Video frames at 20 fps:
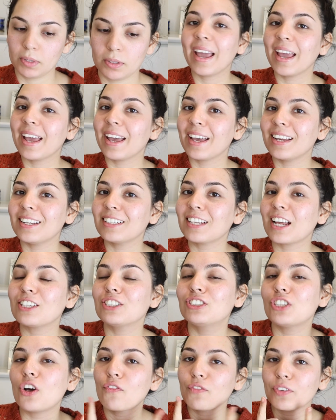And
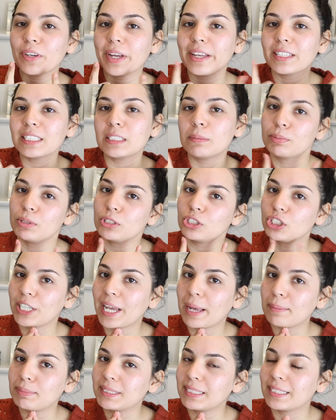don't forget to put
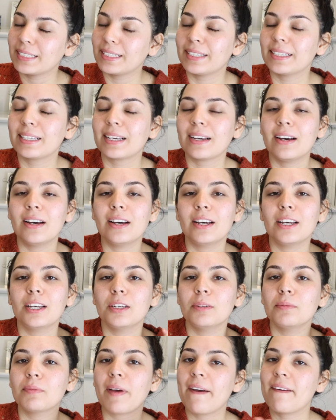chapstick,
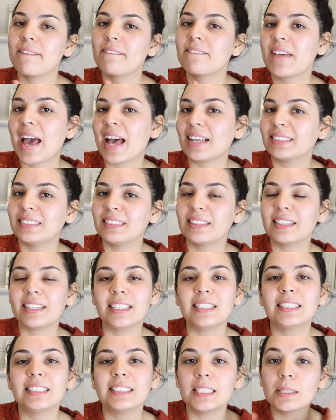
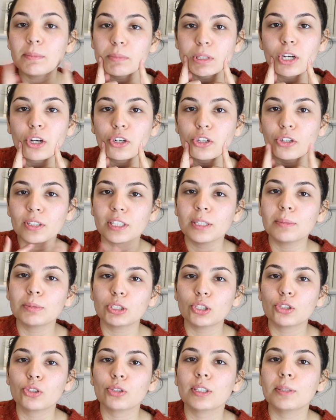Vaseline, something on your lips
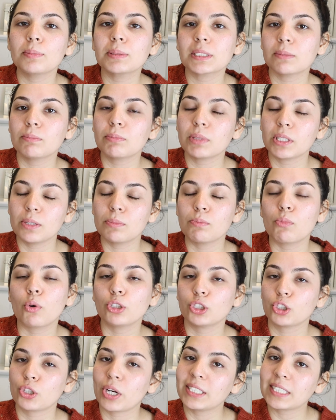so your lips can be
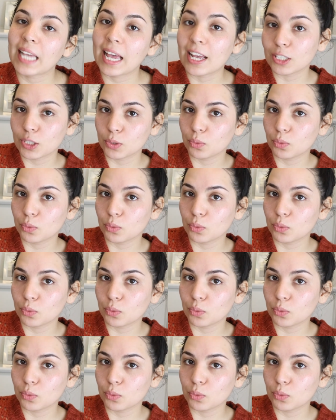moisturized as